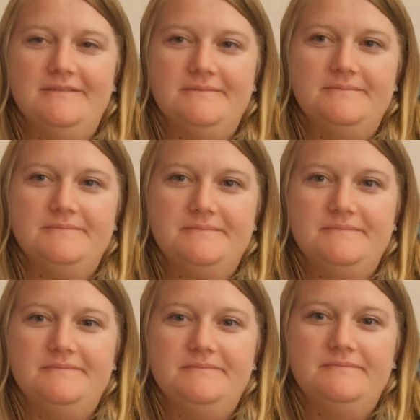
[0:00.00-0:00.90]

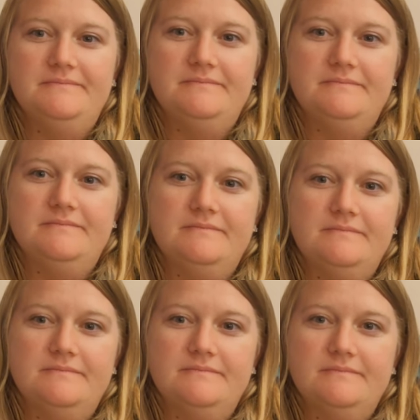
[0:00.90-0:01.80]

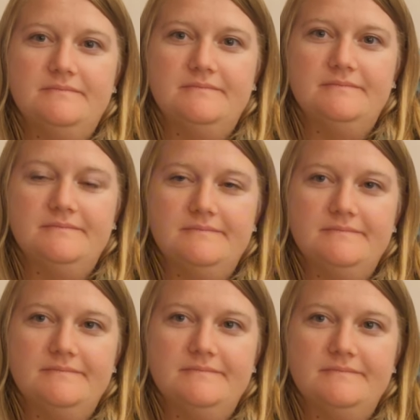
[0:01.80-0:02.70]

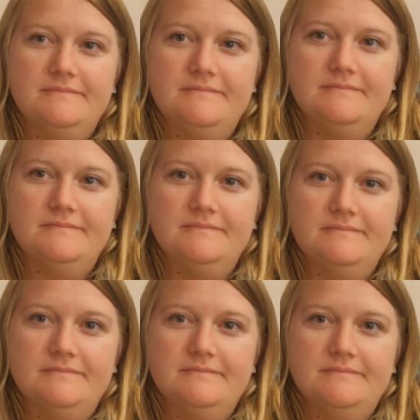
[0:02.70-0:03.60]

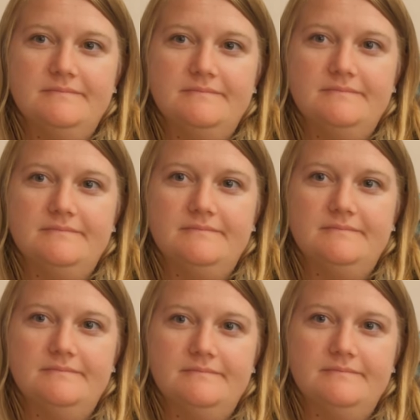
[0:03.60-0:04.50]

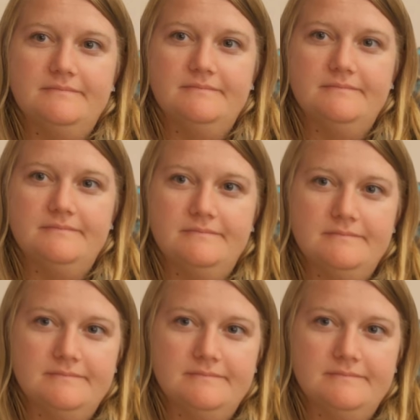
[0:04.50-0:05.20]
[no speech]